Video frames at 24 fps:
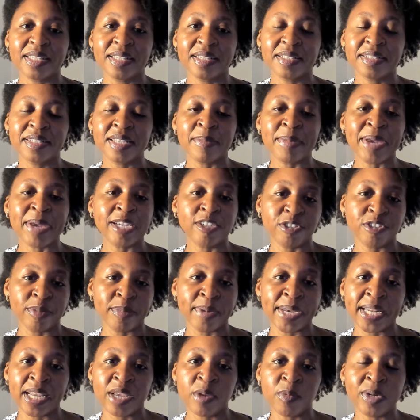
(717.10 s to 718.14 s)
some extra
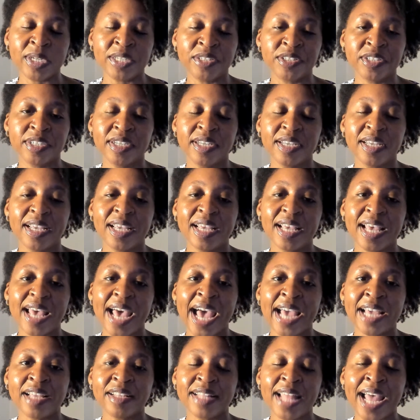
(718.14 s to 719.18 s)
money, which
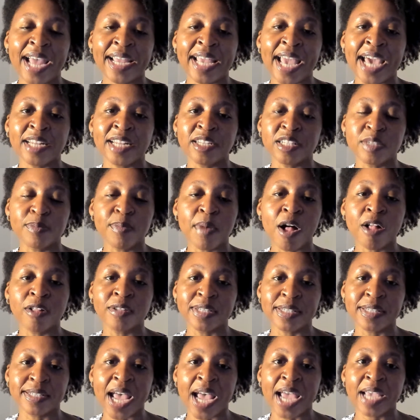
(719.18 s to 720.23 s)
I got a small
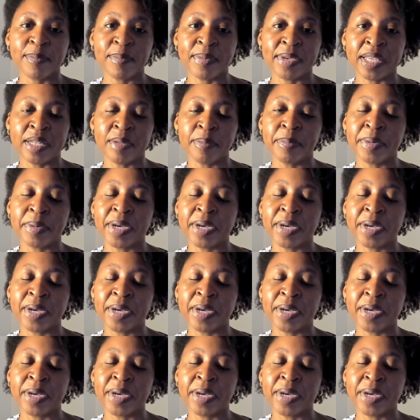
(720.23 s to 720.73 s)
stipend,